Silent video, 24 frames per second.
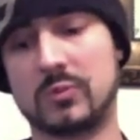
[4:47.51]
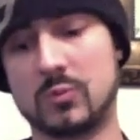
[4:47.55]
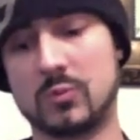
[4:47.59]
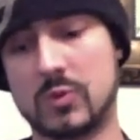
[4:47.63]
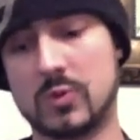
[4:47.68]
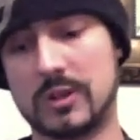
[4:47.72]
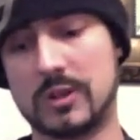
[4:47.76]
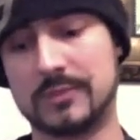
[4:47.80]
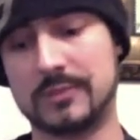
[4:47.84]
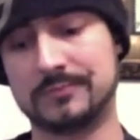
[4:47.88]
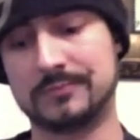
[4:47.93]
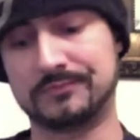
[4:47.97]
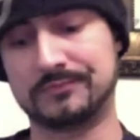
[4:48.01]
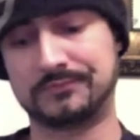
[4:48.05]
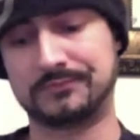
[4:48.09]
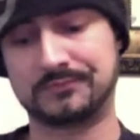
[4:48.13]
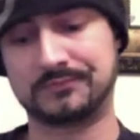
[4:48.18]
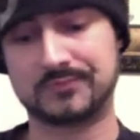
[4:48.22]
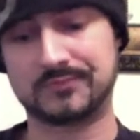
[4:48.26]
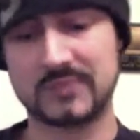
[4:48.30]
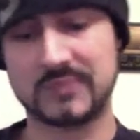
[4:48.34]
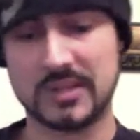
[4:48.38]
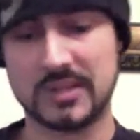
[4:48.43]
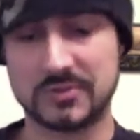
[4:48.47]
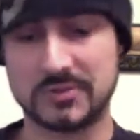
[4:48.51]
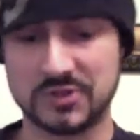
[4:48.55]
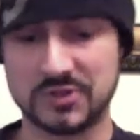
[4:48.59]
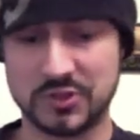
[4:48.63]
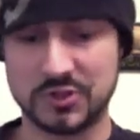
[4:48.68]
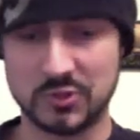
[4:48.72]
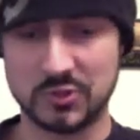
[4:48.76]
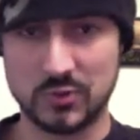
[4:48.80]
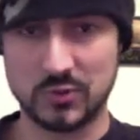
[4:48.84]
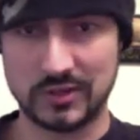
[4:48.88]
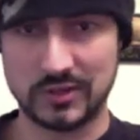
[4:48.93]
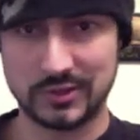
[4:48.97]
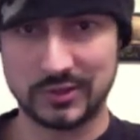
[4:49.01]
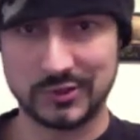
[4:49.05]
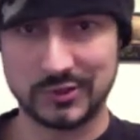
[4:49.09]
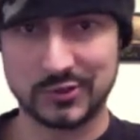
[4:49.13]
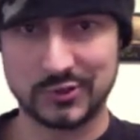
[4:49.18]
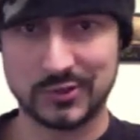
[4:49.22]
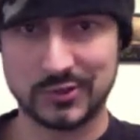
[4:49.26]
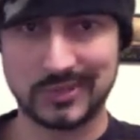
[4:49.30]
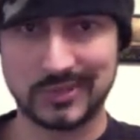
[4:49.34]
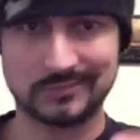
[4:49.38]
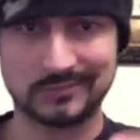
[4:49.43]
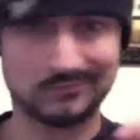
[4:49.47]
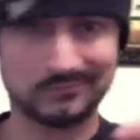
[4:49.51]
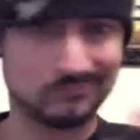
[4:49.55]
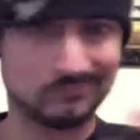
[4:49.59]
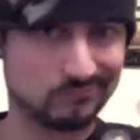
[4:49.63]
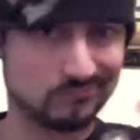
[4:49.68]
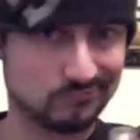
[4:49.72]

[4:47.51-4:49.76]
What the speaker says: Well, I'm going to show you one little trick.